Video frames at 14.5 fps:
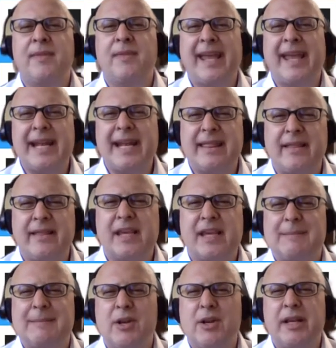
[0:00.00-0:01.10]
like anything the
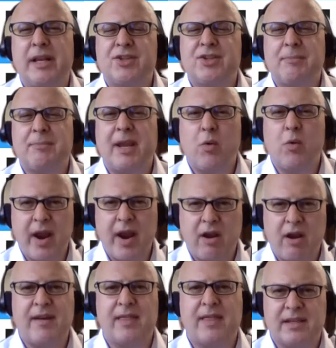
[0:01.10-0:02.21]
community should be aware
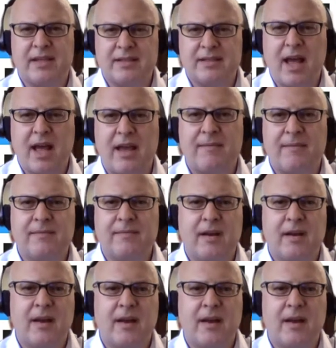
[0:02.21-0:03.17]
of at this time?